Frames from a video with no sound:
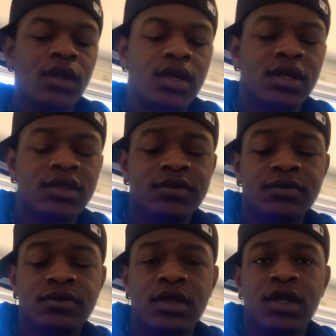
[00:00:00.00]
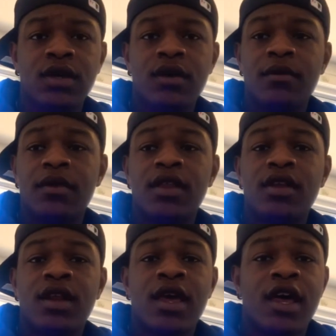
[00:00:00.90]
Um, but
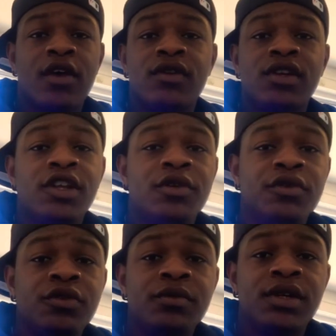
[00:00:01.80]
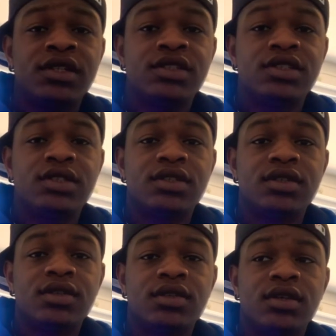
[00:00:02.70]
other than that, I really don't do much.
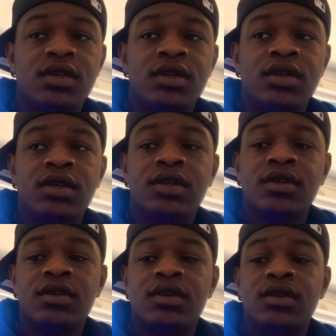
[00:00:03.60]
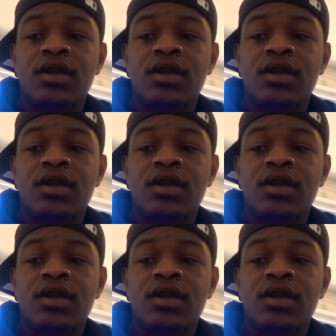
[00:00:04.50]
And